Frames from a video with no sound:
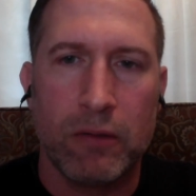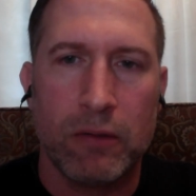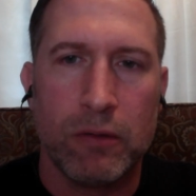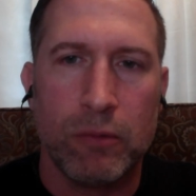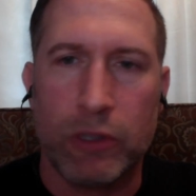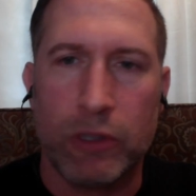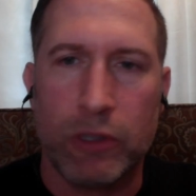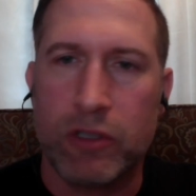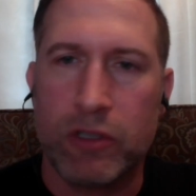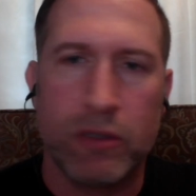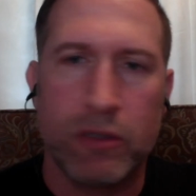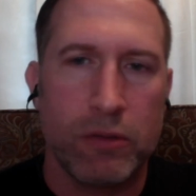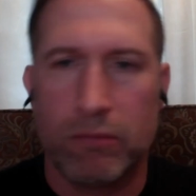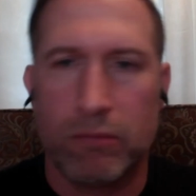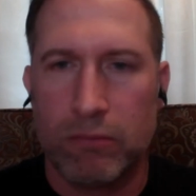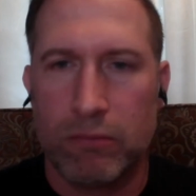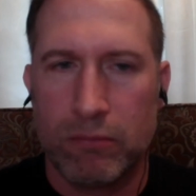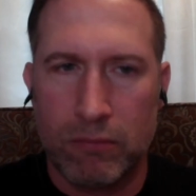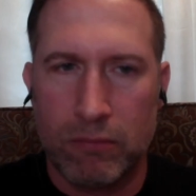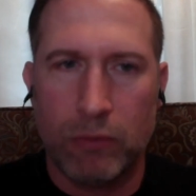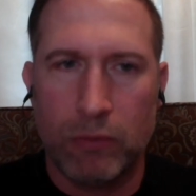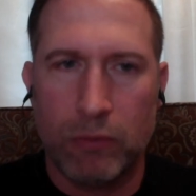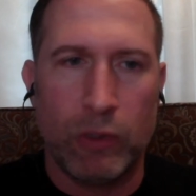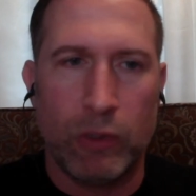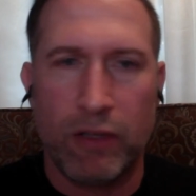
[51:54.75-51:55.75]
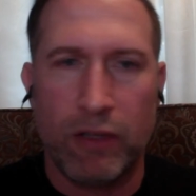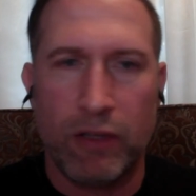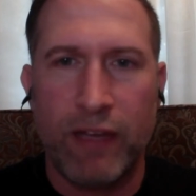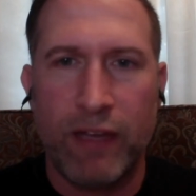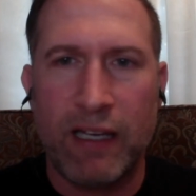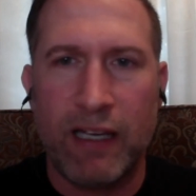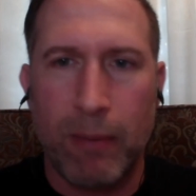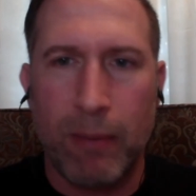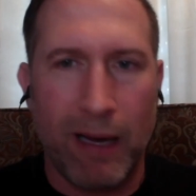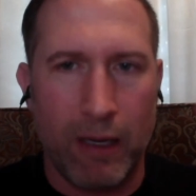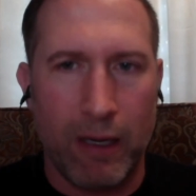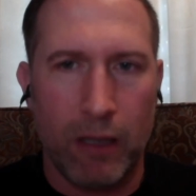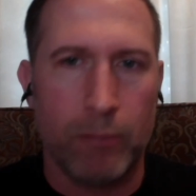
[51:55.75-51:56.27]
which when you think
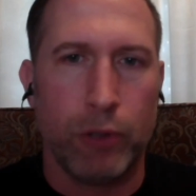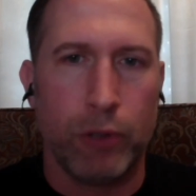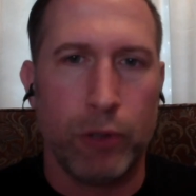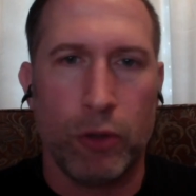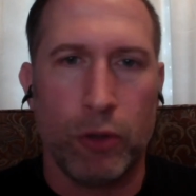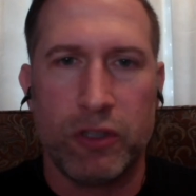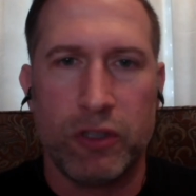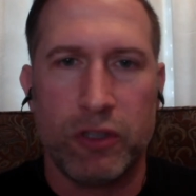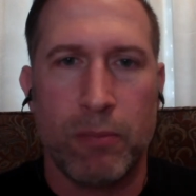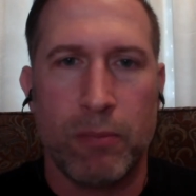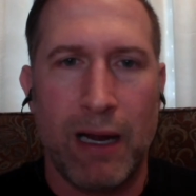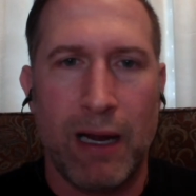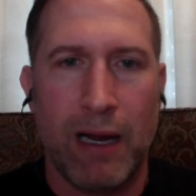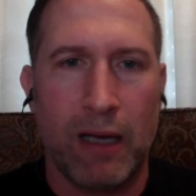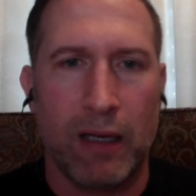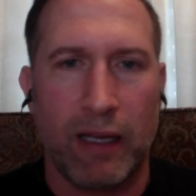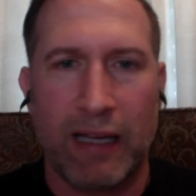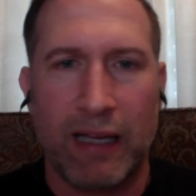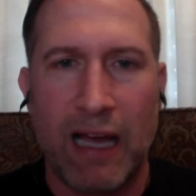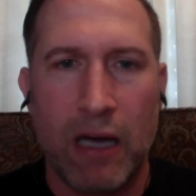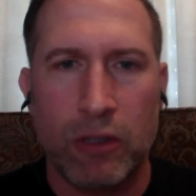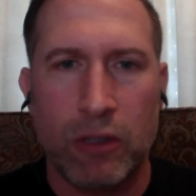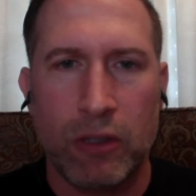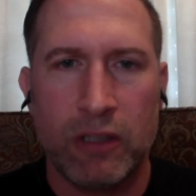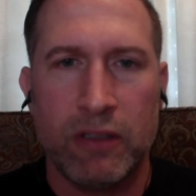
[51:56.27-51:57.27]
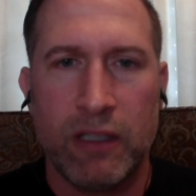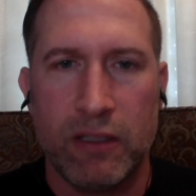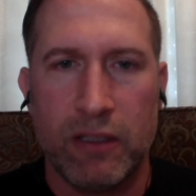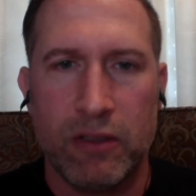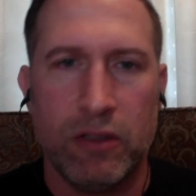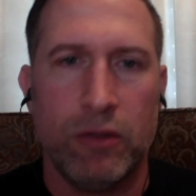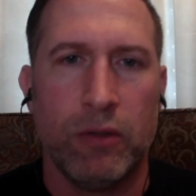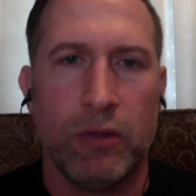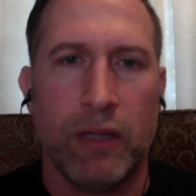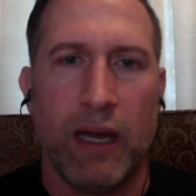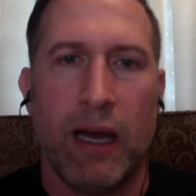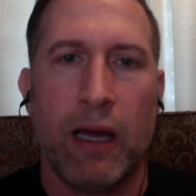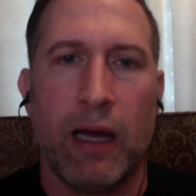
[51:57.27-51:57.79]
about it, it blows your mind. Like, how can they
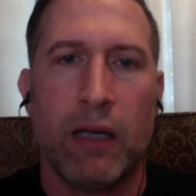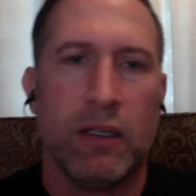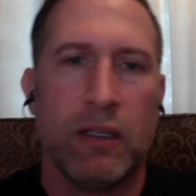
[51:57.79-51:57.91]
do that?